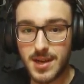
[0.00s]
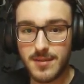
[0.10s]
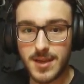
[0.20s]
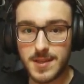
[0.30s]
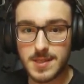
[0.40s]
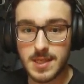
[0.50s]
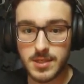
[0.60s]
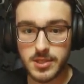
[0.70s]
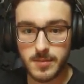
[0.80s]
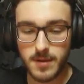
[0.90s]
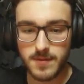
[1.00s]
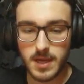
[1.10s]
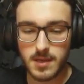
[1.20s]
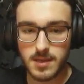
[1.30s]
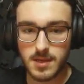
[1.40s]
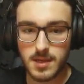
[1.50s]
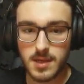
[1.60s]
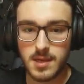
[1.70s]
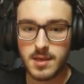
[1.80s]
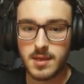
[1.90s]
I've got this HTML file
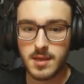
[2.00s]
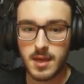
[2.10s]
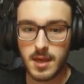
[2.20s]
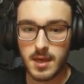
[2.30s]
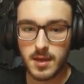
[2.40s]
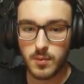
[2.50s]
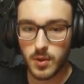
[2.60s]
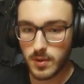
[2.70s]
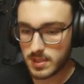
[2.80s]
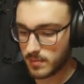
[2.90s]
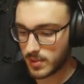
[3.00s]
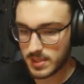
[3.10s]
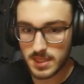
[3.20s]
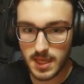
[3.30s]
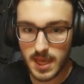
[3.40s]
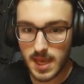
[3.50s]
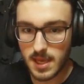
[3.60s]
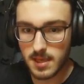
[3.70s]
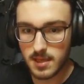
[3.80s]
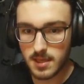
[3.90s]
here. We're going to put an
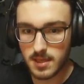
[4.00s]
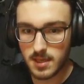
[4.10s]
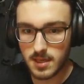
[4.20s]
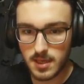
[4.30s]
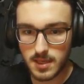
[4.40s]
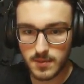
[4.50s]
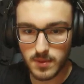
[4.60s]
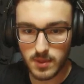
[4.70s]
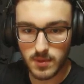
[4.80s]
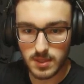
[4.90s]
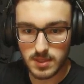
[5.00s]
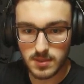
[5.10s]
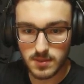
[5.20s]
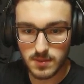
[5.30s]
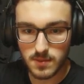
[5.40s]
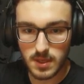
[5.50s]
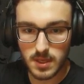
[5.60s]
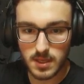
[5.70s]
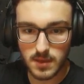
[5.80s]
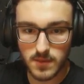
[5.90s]
A in here, and we're going to
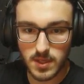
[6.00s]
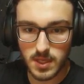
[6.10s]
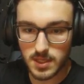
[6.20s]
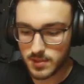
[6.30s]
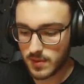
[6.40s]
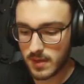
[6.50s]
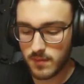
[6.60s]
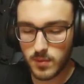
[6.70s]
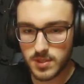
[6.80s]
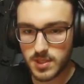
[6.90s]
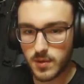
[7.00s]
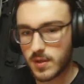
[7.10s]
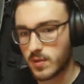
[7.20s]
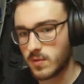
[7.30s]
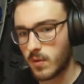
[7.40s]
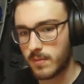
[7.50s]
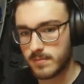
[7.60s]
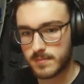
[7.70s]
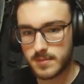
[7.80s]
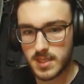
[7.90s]
give it an href. We'll just go to
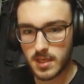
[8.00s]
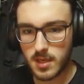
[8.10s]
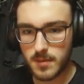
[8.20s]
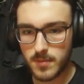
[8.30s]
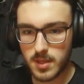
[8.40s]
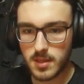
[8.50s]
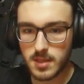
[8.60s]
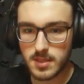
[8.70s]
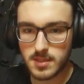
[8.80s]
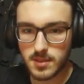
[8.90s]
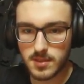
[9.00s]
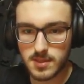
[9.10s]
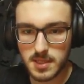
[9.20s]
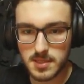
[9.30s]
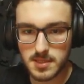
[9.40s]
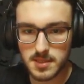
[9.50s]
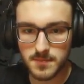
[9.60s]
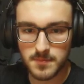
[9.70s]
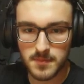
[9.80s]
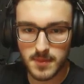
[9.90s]
google.com. I think that's a good site to
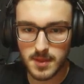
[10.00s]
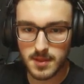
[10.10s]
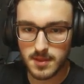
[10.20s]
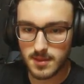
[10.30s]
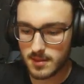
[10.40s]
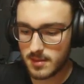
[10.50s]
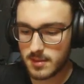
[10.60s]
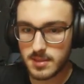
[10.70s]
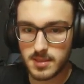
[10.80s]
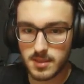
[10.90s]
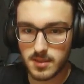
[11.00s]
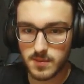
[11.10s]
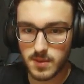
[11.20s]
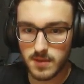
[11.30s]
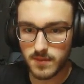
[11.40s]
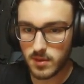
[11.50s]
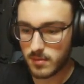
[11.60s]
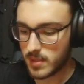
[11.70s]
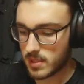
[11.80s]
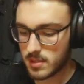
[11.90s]
start with for a
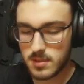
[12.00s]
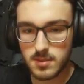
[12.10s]
button.